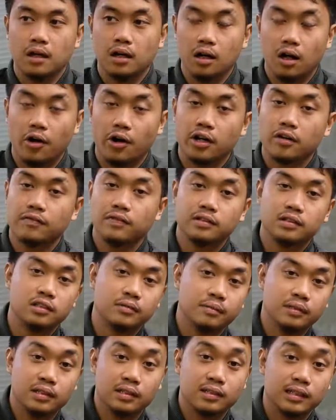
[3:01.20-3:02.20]

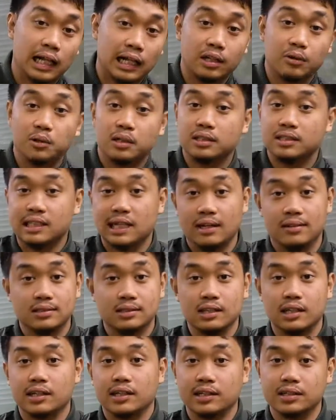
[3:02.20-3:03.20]
Artivism is exactly what it sounds
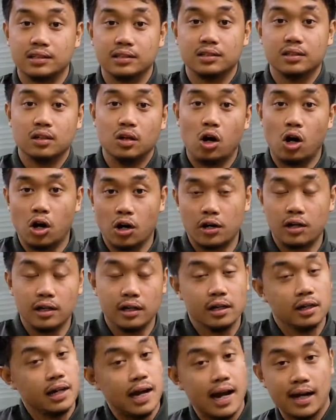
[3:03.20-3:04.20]
like. It's art
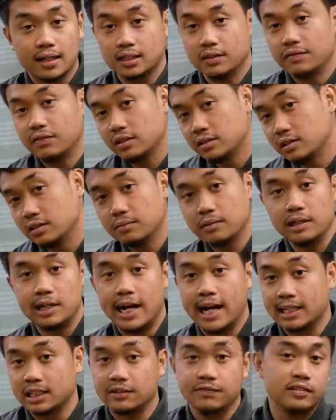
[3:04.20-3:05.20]
in activism and
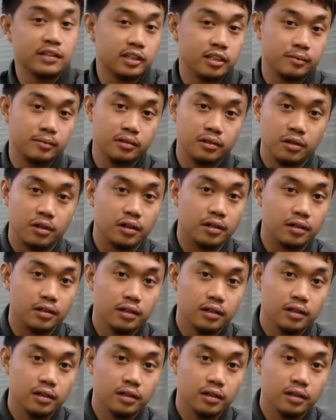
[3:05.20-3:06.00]
activism in art.